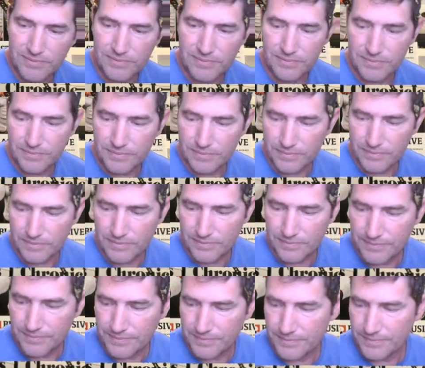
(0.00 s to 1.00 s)

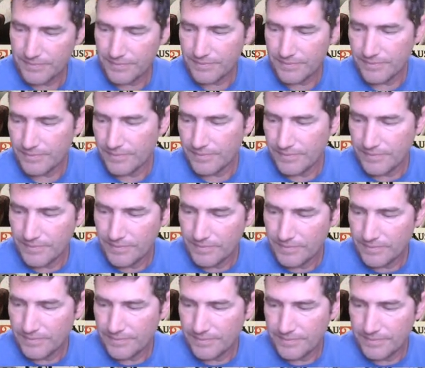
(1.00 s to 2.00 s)

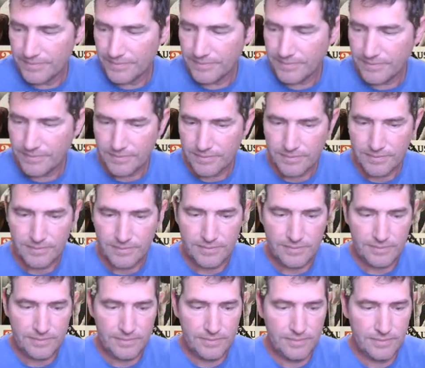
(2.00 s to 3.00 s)

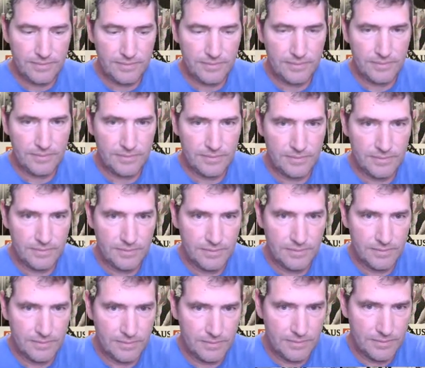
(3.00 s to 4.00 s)

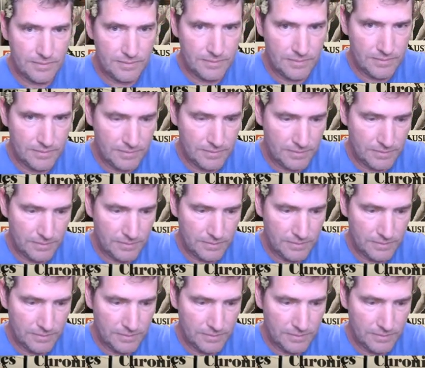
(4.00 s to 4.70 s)
No one is speaking in this clip.